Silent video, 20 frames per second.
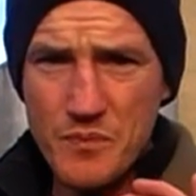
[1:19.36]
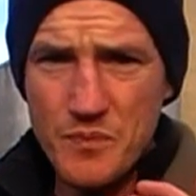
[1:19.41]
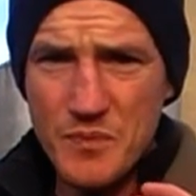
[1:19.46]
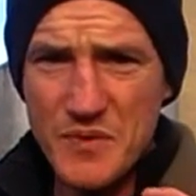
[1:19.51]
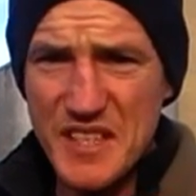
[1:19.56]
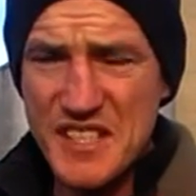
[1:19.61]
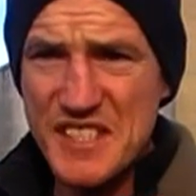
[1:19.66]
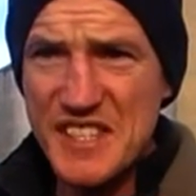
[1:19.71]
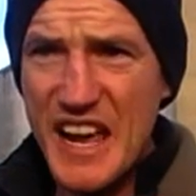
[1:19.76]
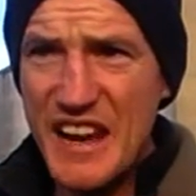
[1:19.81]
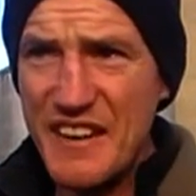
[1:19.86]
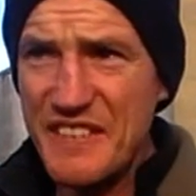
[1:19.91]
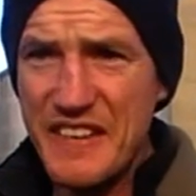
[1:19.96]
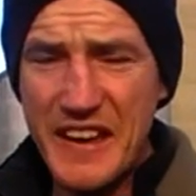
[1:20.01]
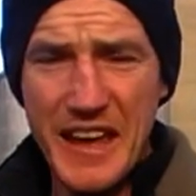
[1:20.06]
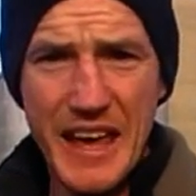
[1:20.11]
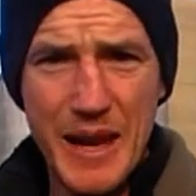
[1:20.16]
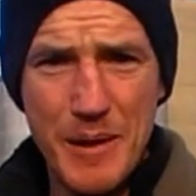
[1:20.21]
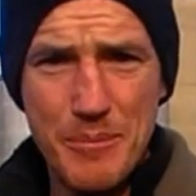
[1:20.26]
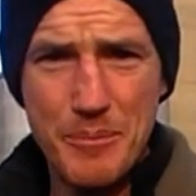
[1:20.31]
the
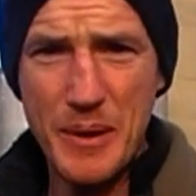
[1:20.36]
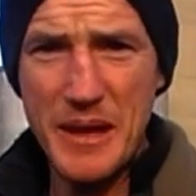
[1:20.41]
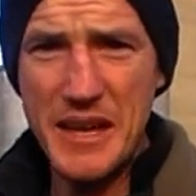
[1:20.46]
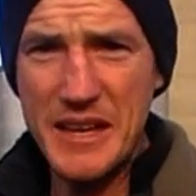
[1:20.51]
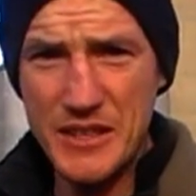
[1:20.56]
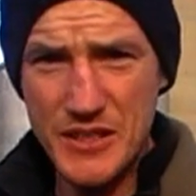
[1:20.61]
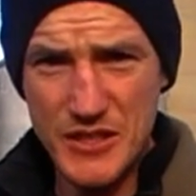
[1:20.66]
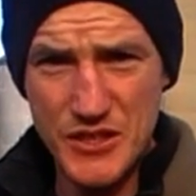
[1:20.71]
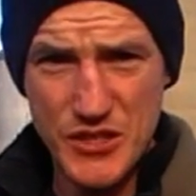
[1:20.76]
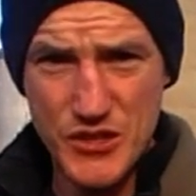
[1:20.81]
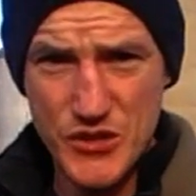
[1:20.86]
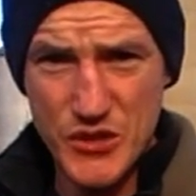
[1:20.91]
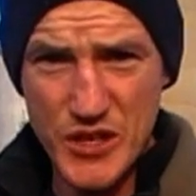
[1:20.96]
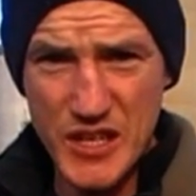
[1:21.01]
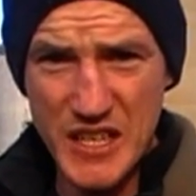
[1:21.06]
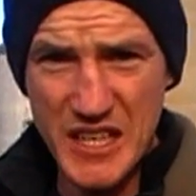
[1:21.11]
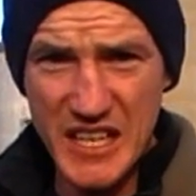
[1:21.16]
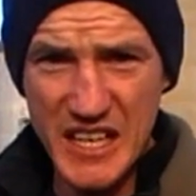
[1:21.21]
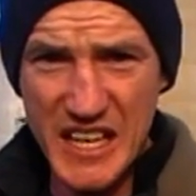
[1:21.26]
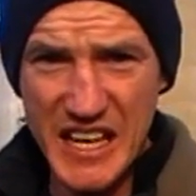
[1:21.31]
self-help industry
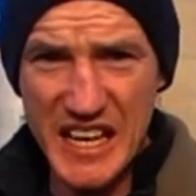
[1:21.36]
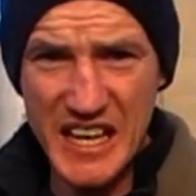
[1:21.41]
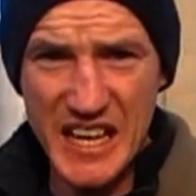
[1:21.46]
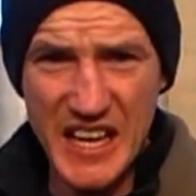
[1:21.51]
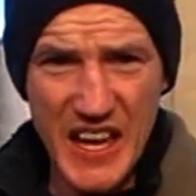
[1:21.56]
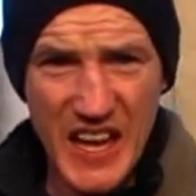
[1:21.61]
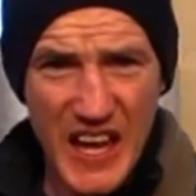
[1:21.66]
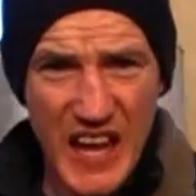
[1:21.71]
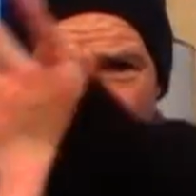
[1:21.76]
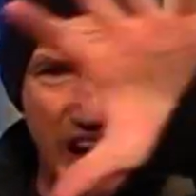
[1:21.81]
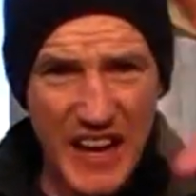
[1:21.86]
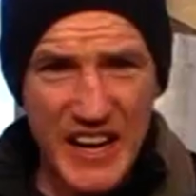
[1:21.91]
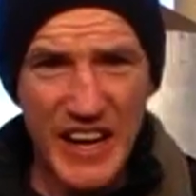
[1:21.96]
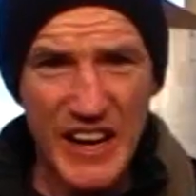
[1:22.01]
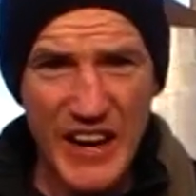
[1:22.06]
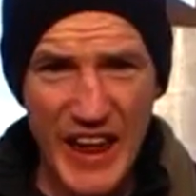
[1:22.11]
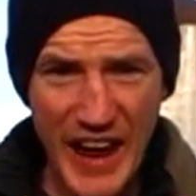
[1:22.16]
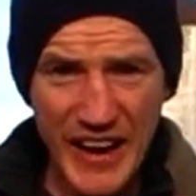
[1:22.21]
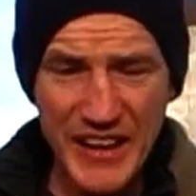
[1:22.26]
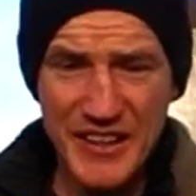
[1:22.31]

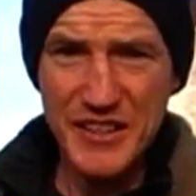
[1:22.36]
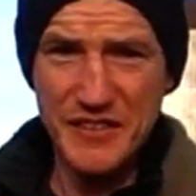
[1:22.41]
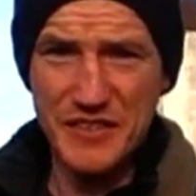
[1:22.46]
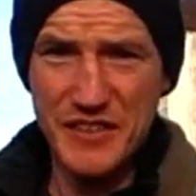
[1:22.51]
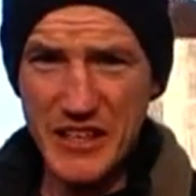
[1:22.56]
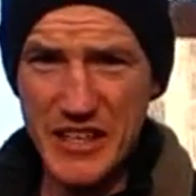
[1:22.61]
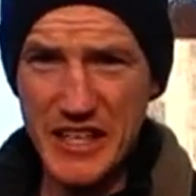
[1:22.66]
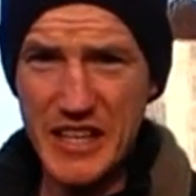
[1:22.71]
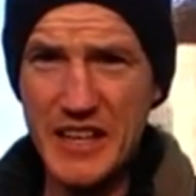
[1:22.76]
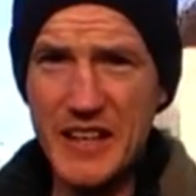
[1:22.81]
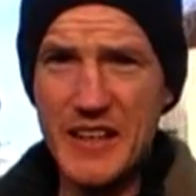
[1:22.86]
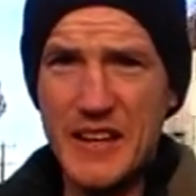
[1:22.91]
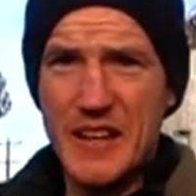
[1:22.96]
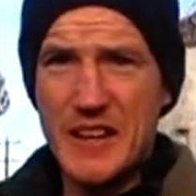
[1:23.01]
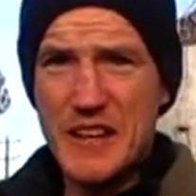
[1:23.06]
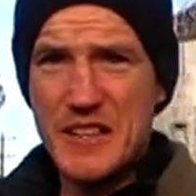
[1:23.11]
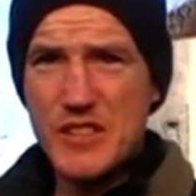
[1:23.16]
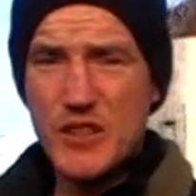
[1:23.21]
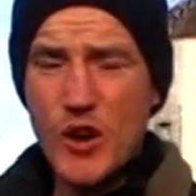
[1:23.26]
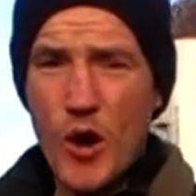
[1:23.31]
collectively
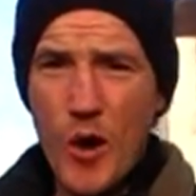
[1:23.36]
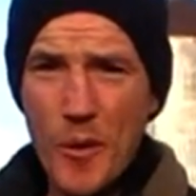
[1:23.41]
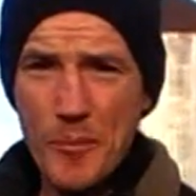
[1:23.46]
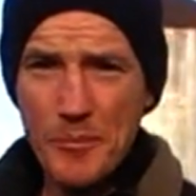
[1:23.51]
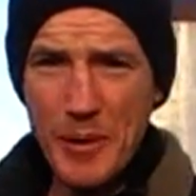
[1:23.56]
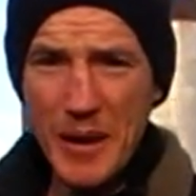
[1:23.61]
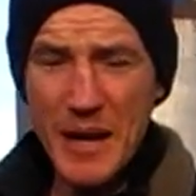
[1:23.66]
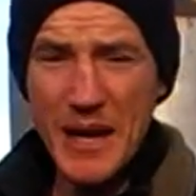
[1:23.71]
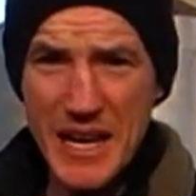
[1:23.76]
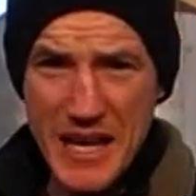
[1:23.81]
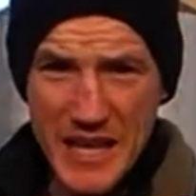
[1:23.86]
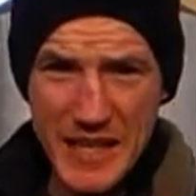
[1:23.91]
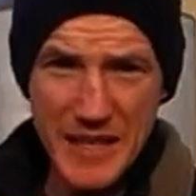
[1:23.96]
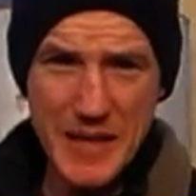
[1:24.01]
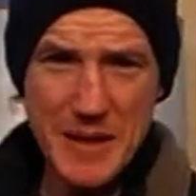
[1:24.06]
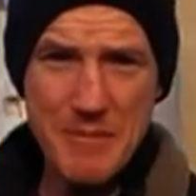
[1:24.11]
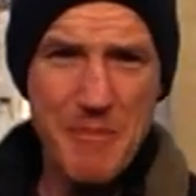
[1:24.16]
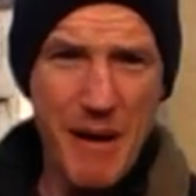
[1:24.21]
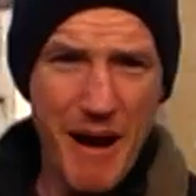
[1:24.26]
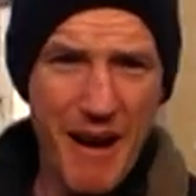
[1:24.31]
is completely
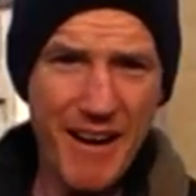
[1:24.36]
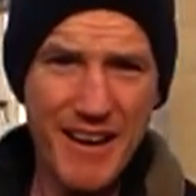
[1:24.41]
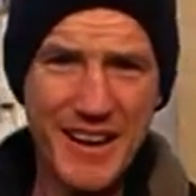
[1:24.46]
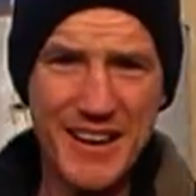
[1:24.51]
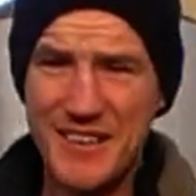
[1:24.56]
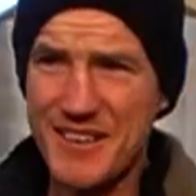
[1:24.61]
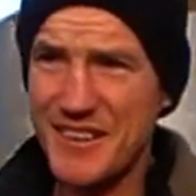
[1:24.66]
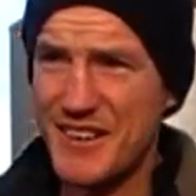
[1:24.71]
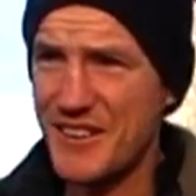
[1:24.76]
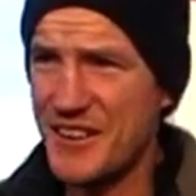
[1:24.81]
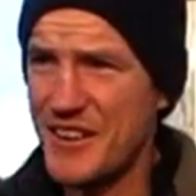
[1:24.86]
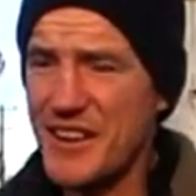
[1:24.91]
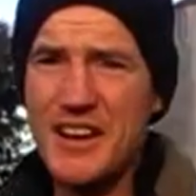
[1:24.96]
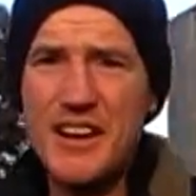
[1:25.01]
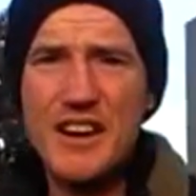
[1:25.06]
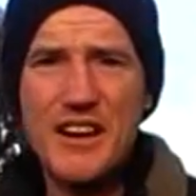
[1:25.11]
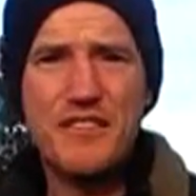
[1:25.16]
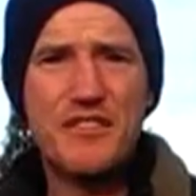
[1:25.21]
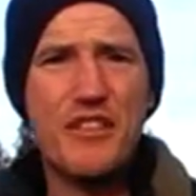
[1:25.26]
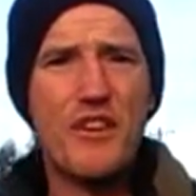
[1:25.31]
marketed
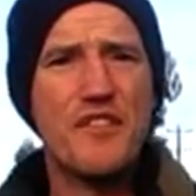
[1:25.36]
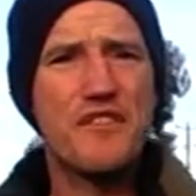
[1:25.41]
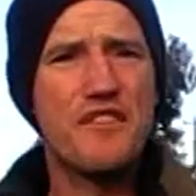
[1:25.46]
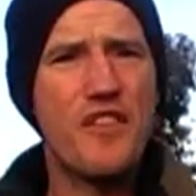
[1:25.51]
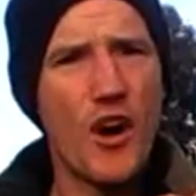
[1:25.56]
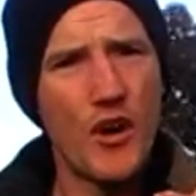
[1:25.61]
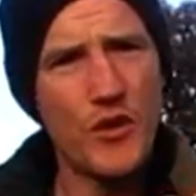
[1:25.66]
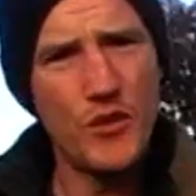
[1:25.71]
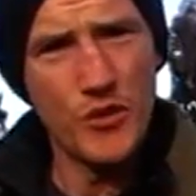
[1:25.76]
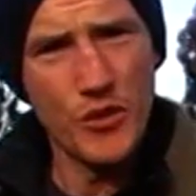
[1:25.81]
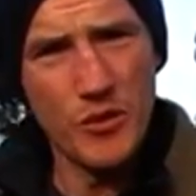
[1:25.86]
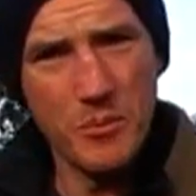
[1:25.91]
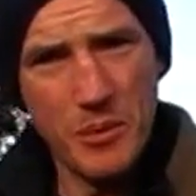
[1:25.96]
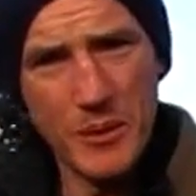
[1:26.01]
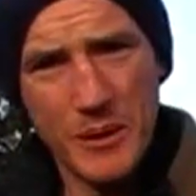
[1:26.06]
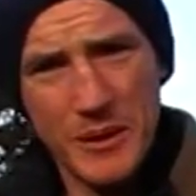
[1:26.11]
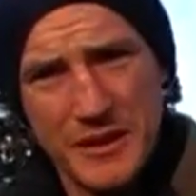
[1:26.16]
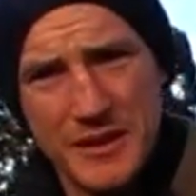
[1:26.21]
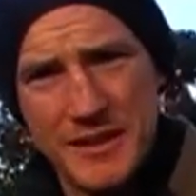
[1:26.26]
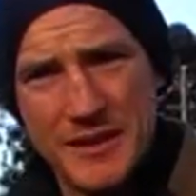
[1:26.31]
for vulnerable,